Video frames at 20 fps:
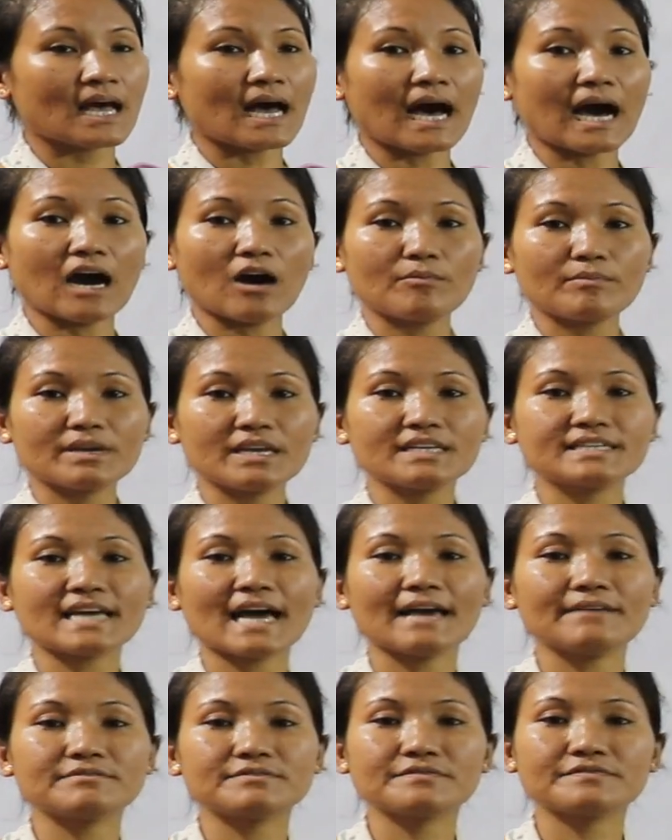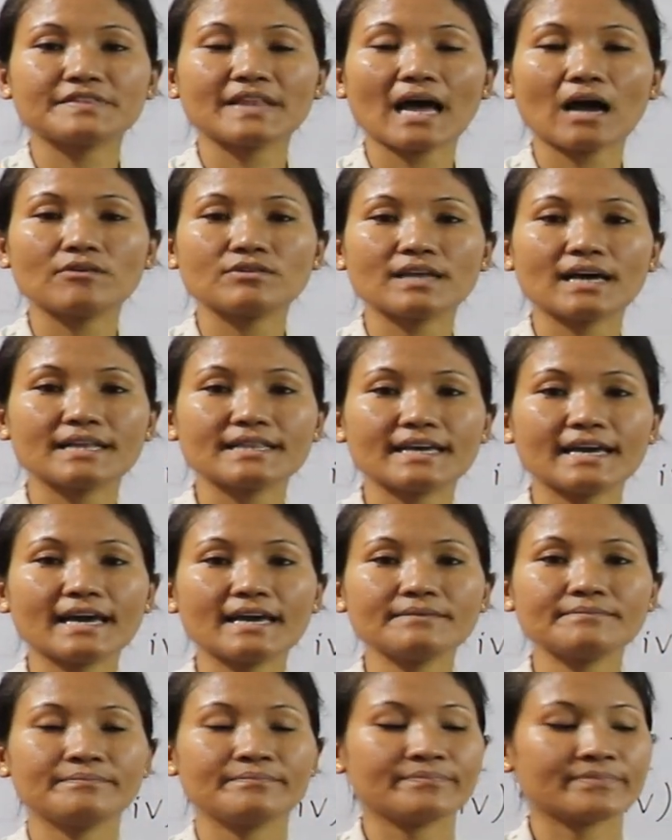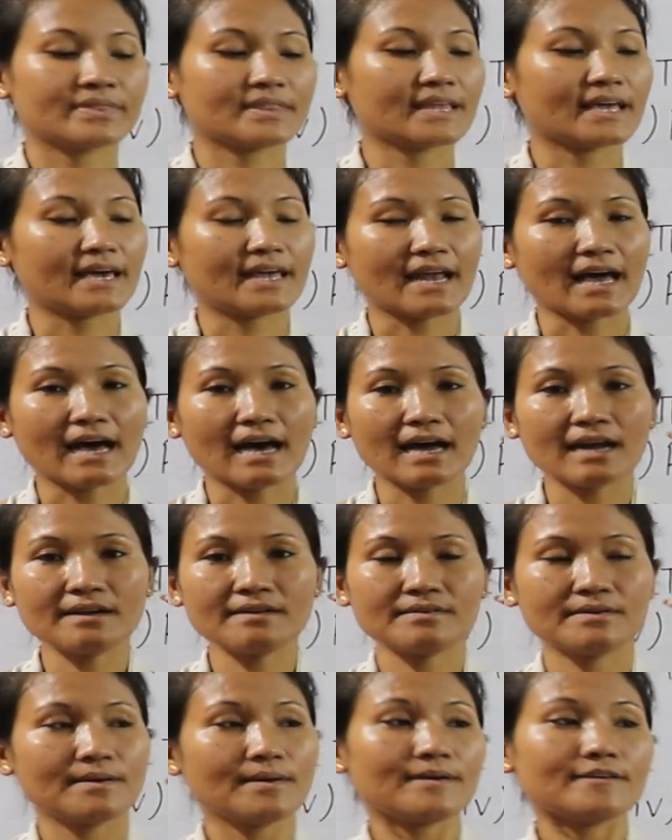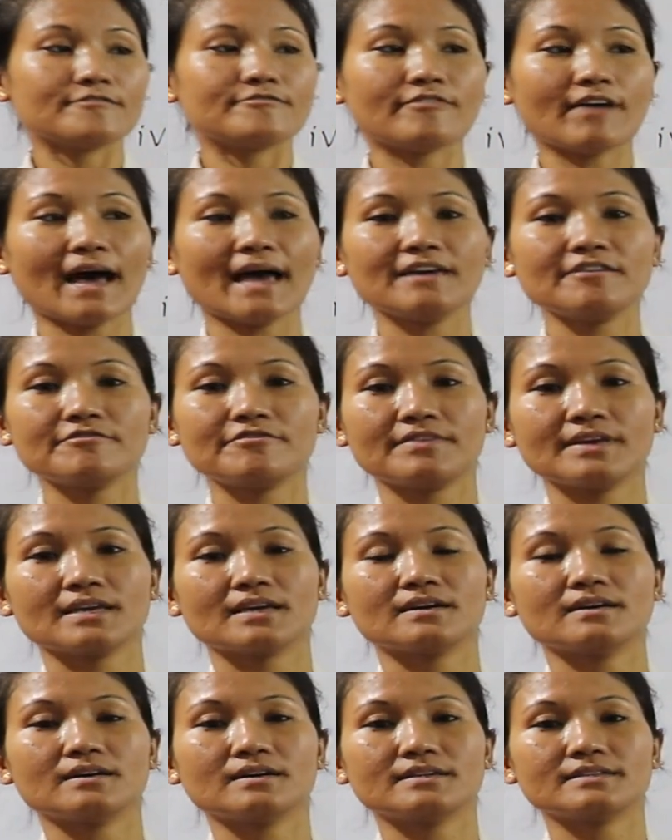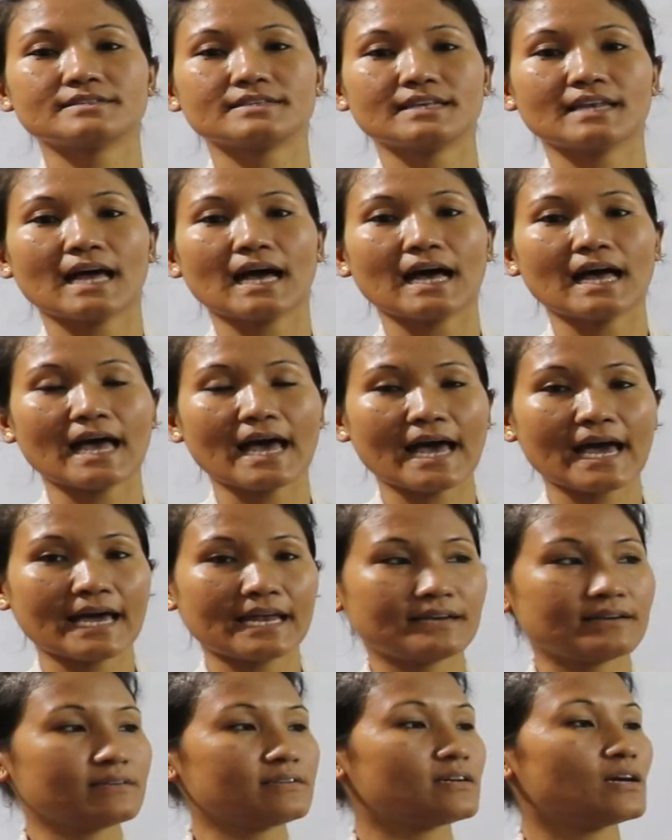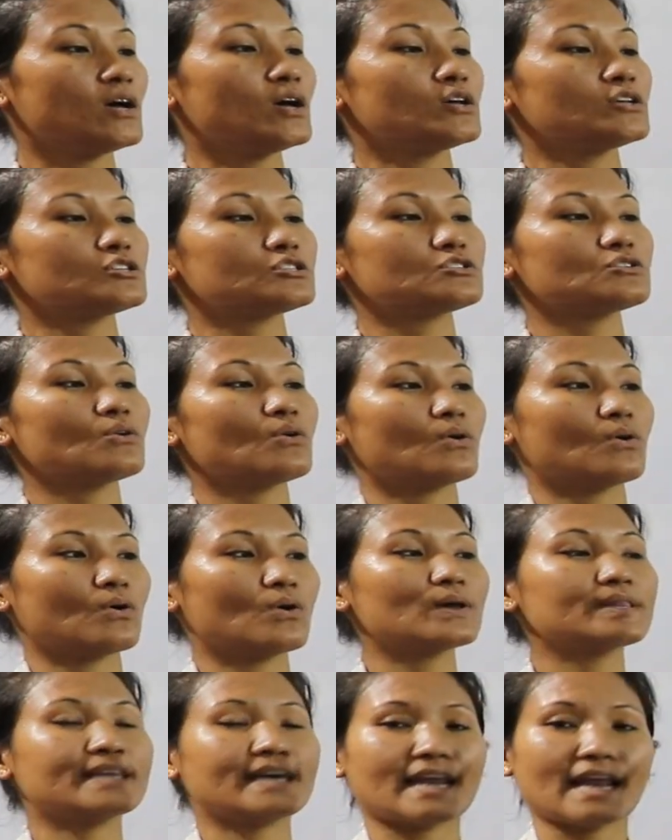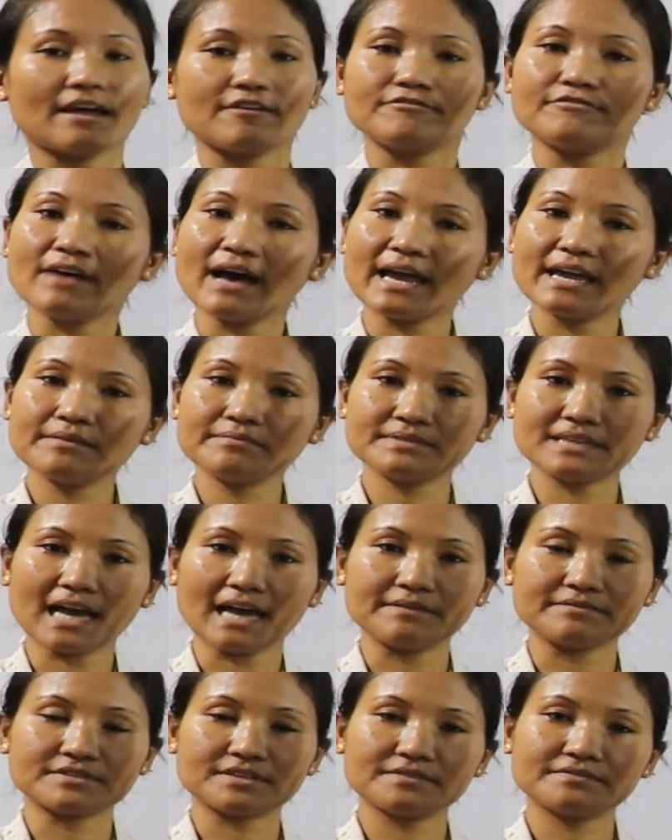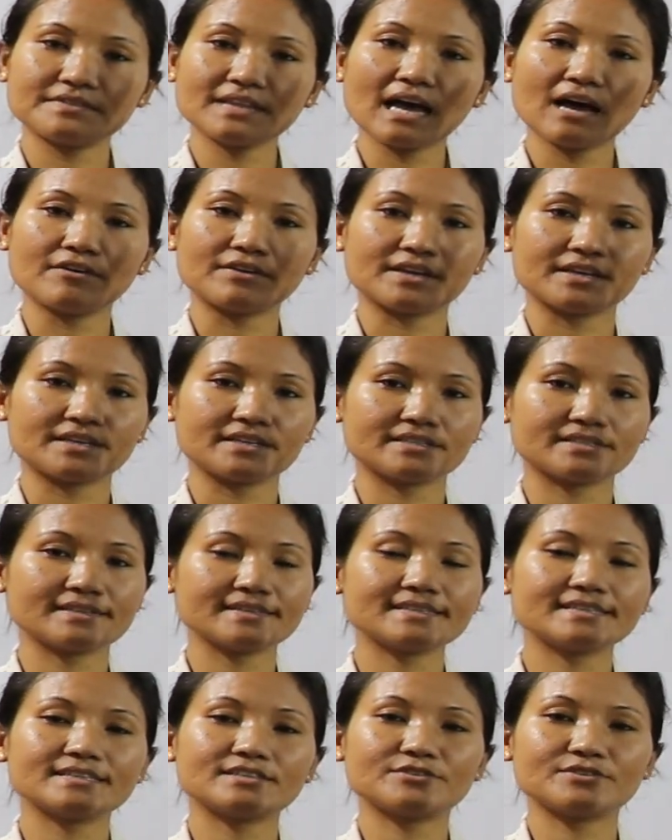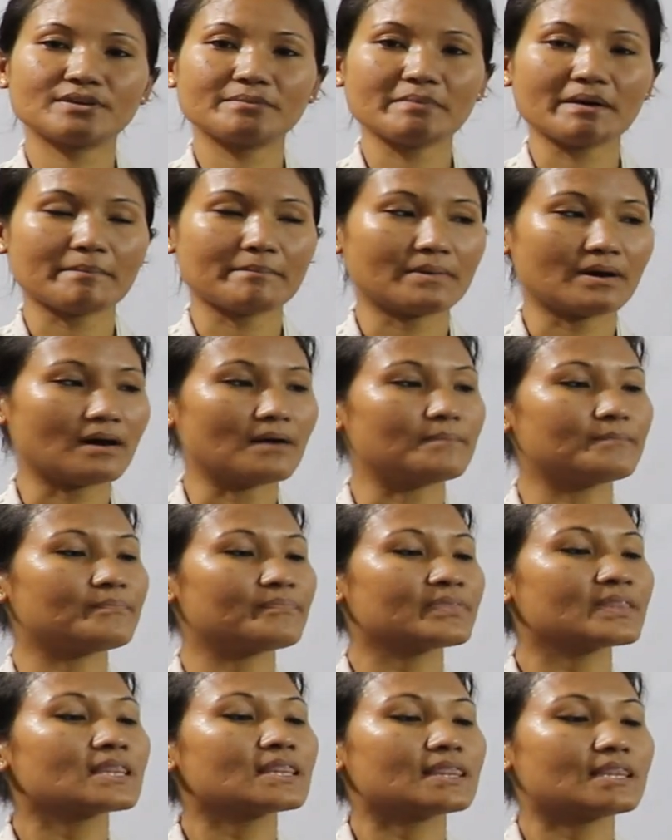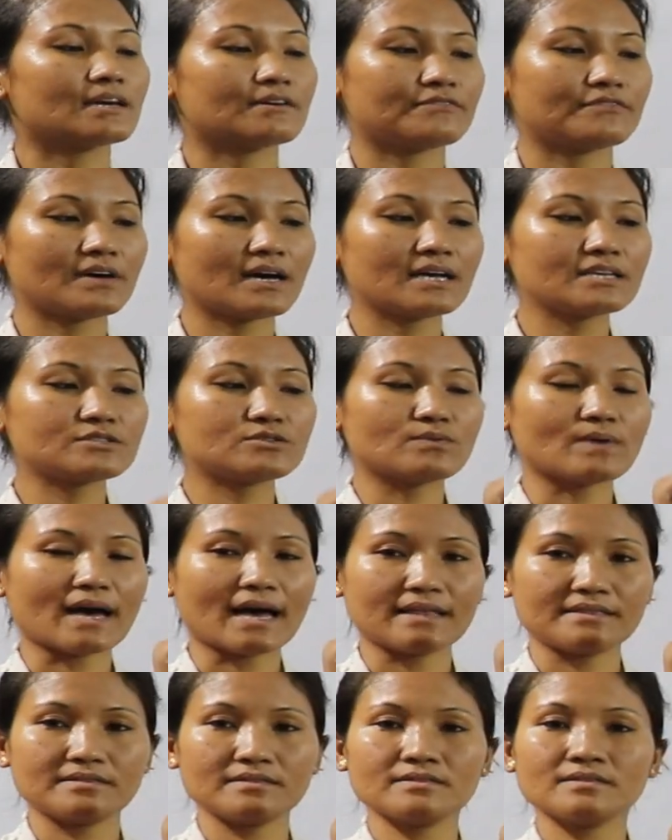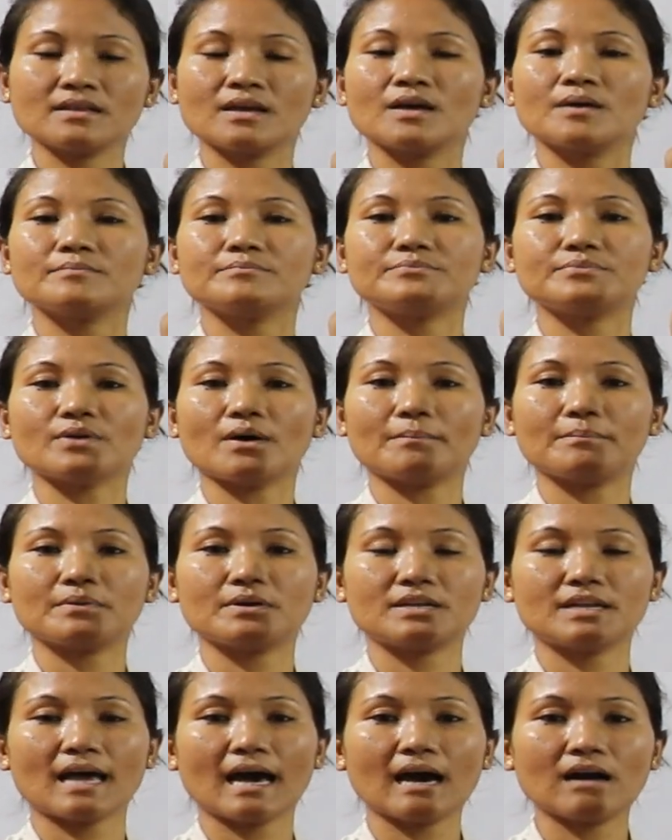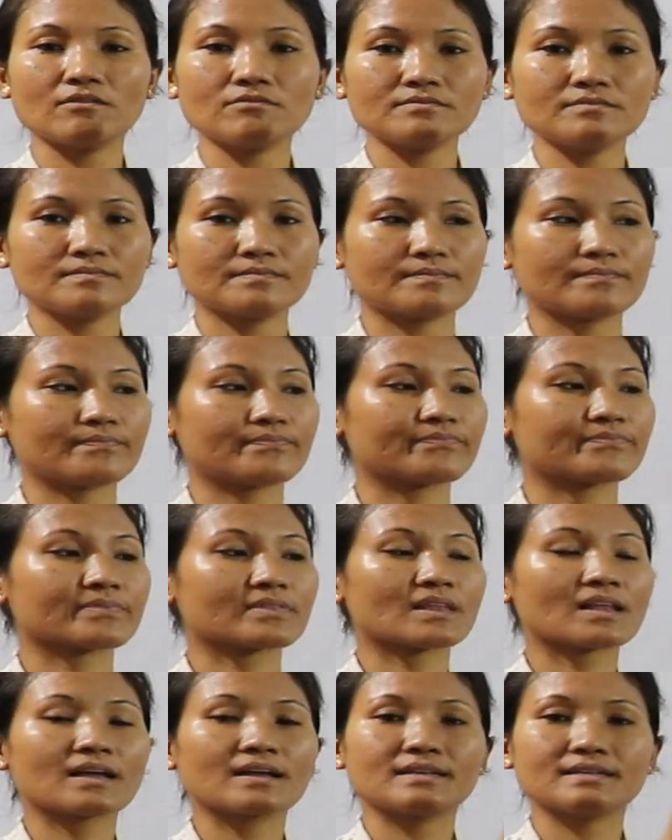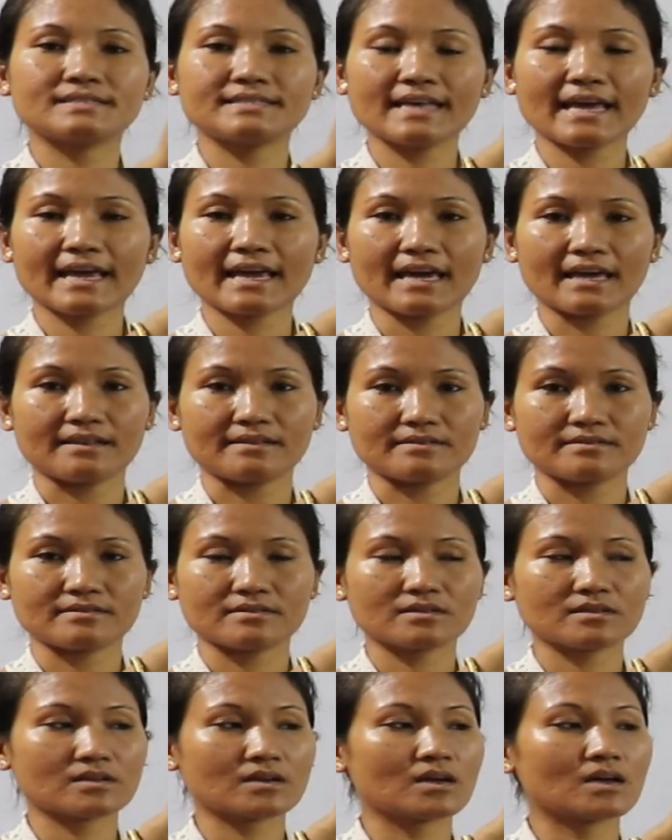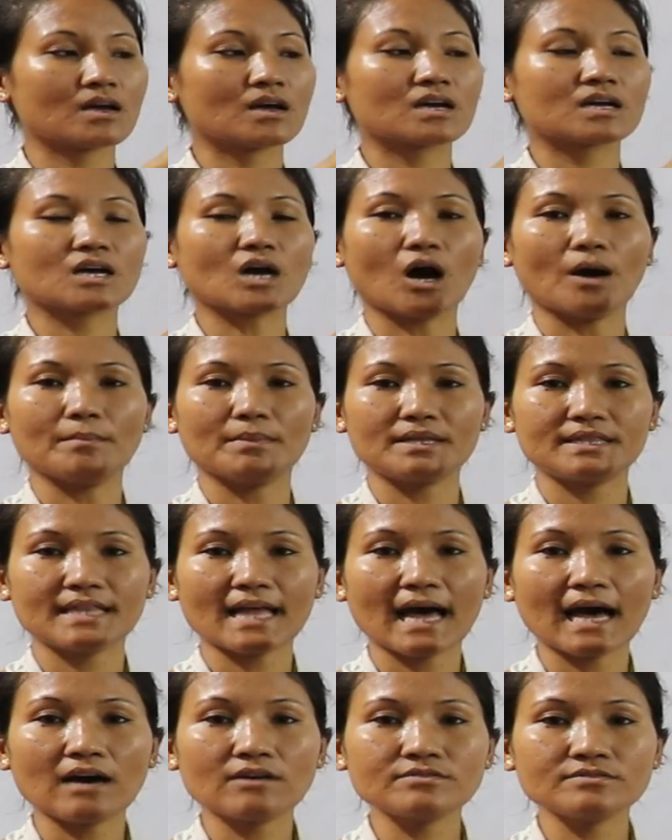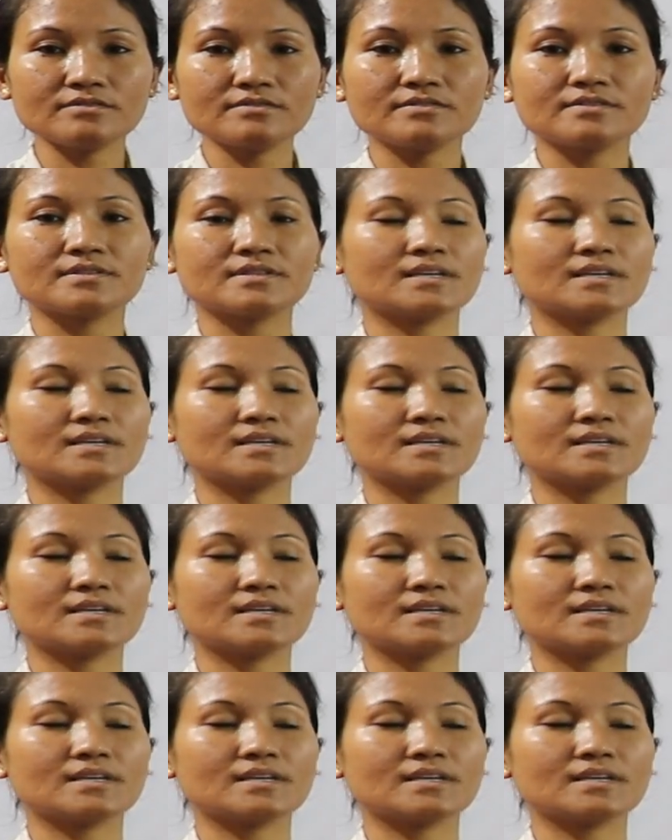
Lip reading: How many types of noun are there? There are 5 fingers in our hand, so there are 5 types of noun. It is easy to remember. The first one, proper noun. Second, common noun.